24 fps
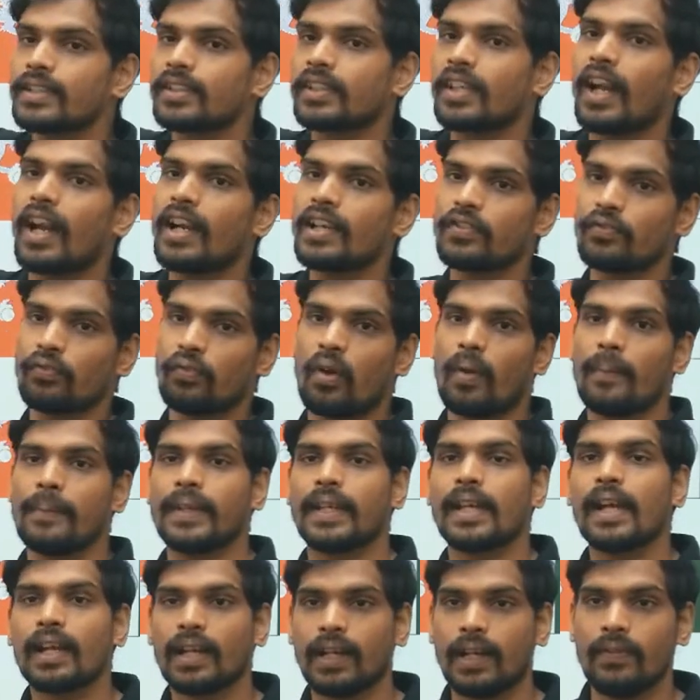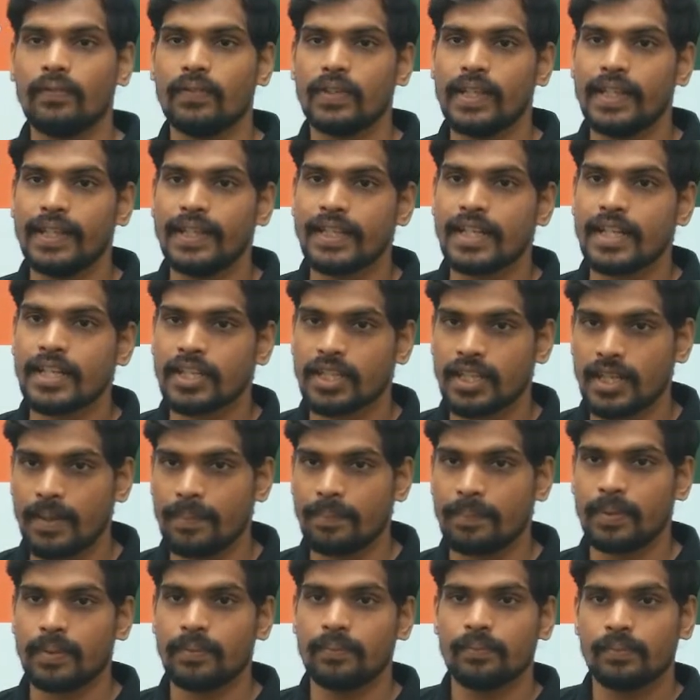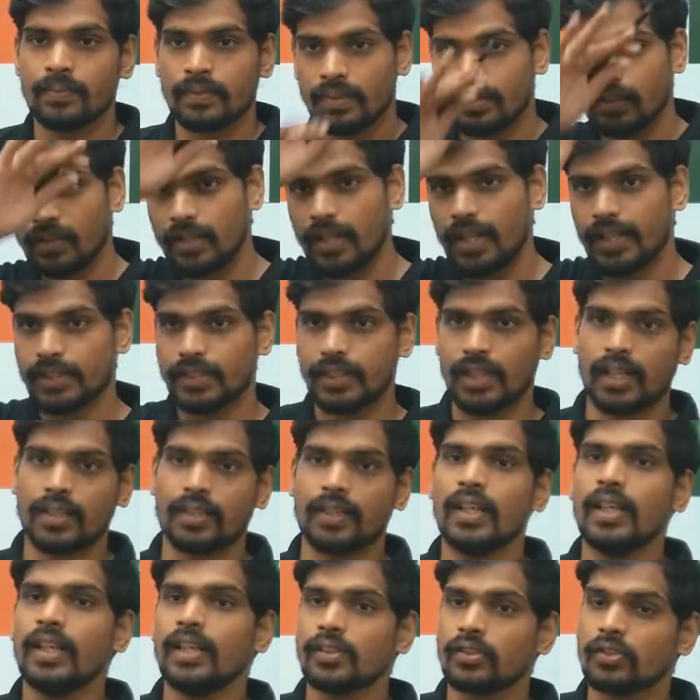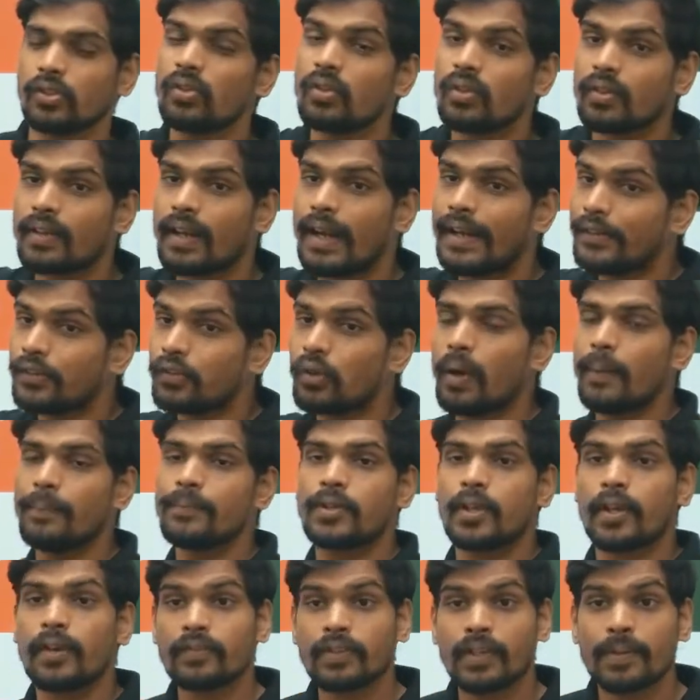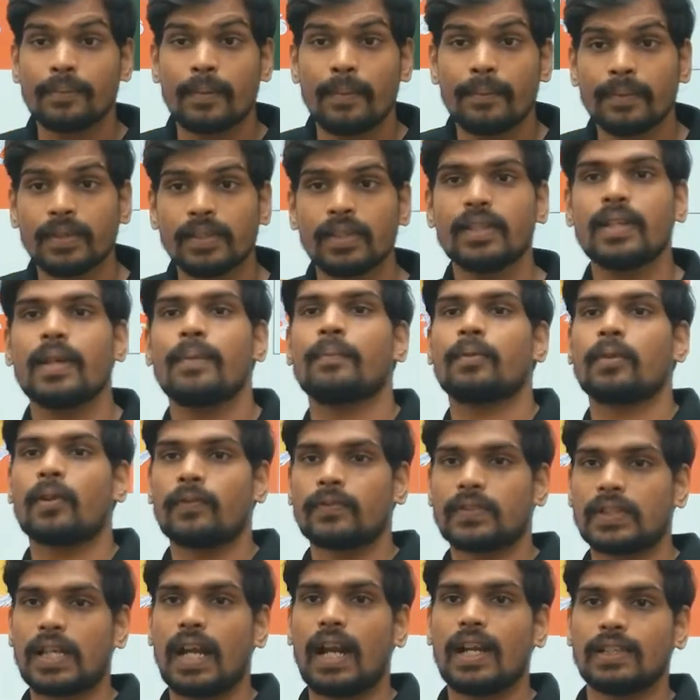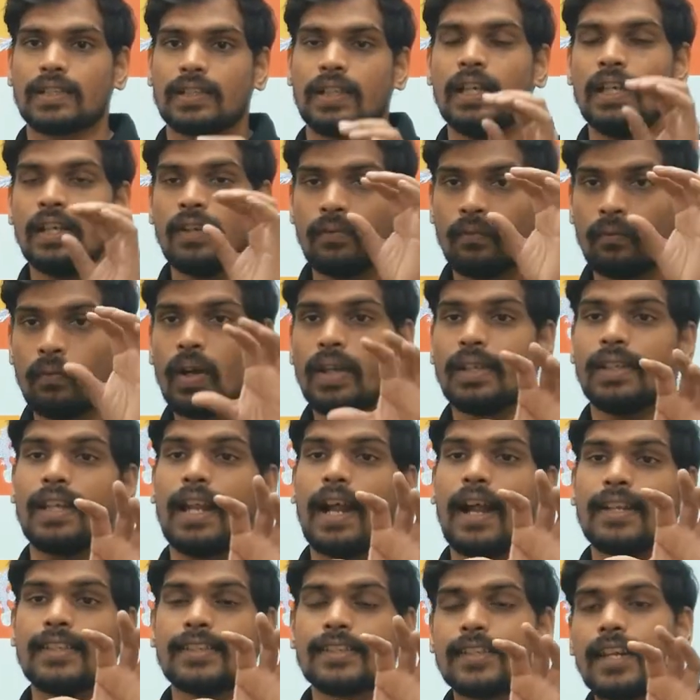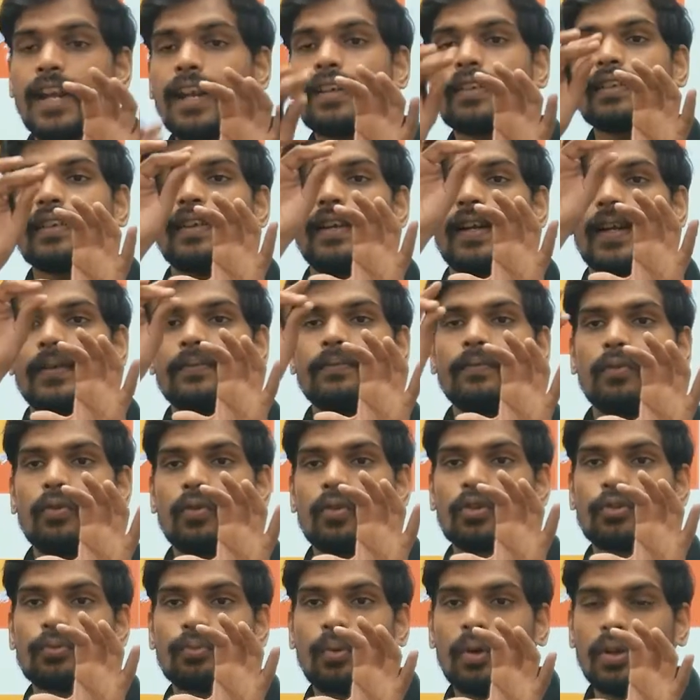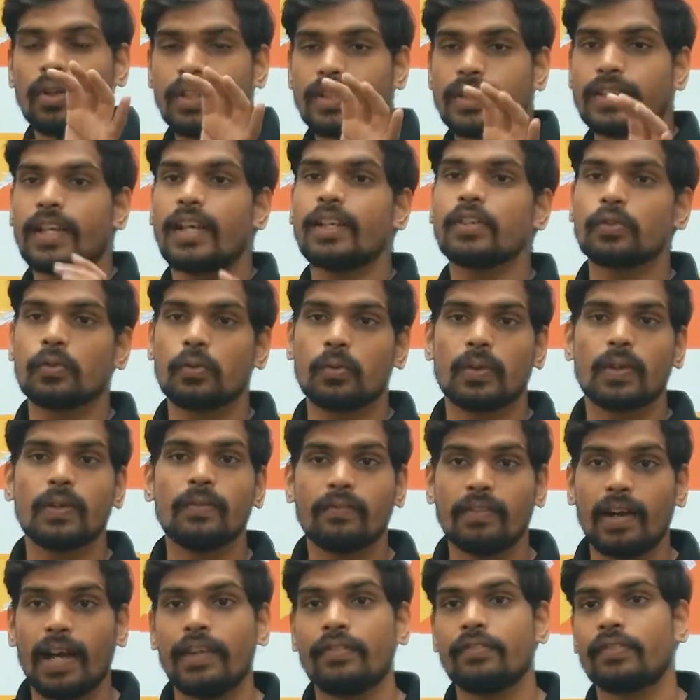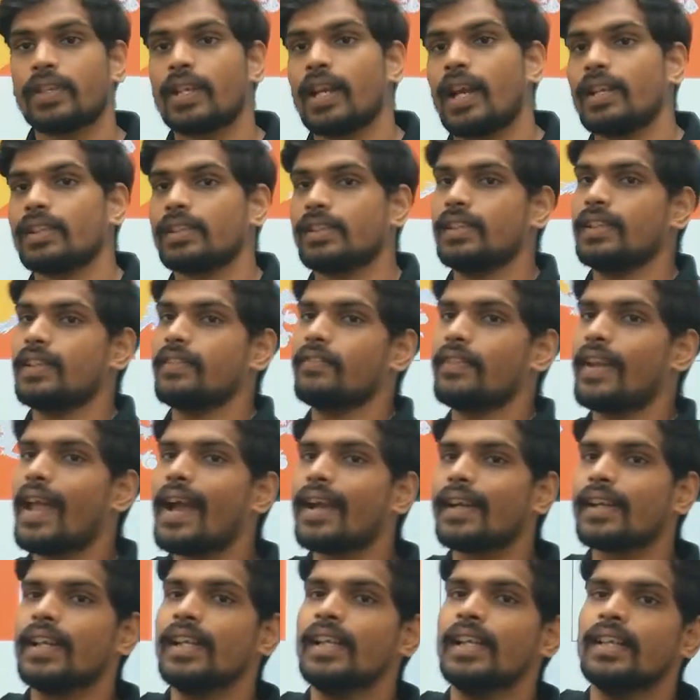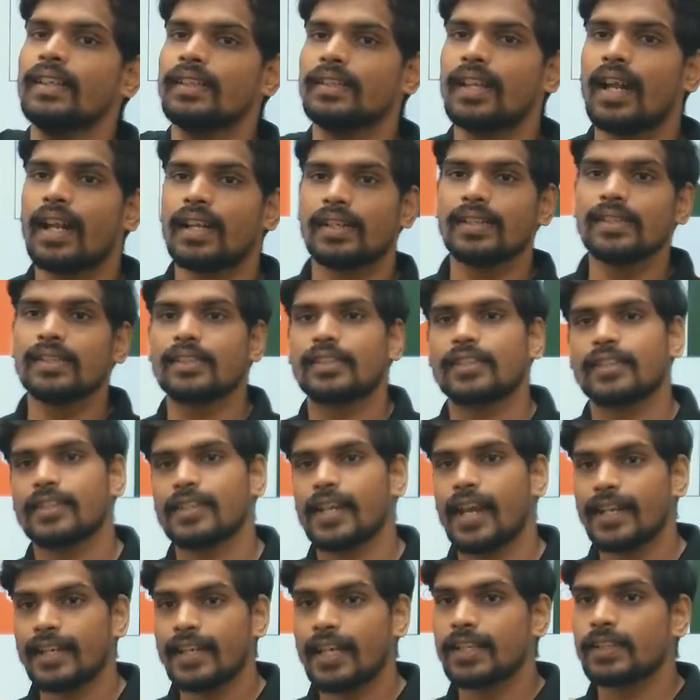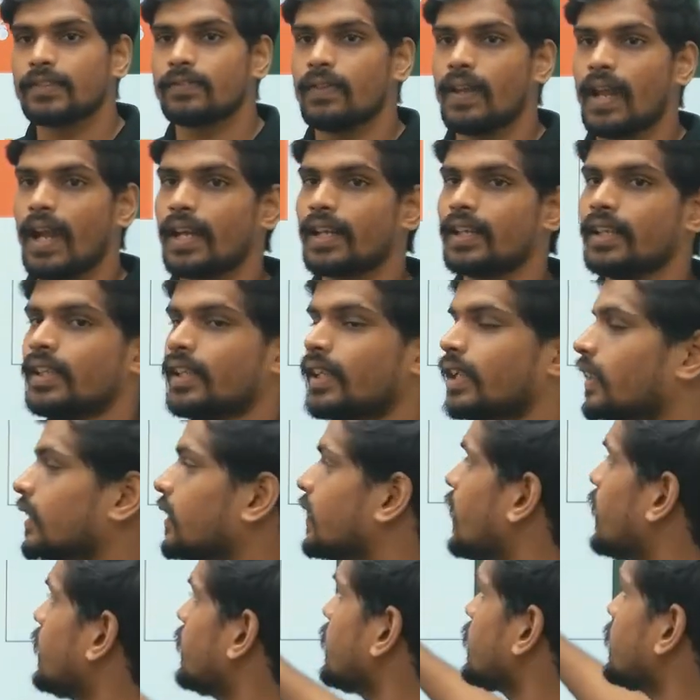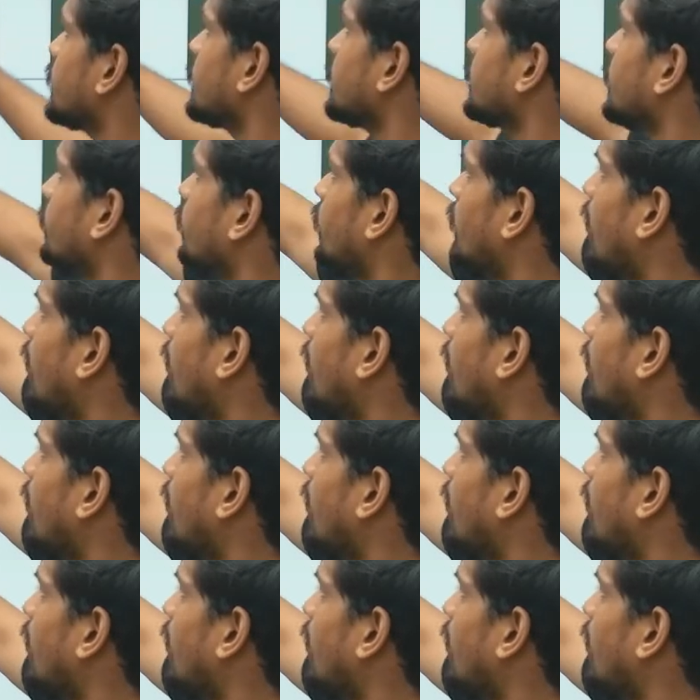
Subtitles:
stars forming a curvilinear shape like that. So try to observe, remember the number of stars. One large star and 4 smaller stars, total 5 stars in the flag. That is China's flag. Then this is the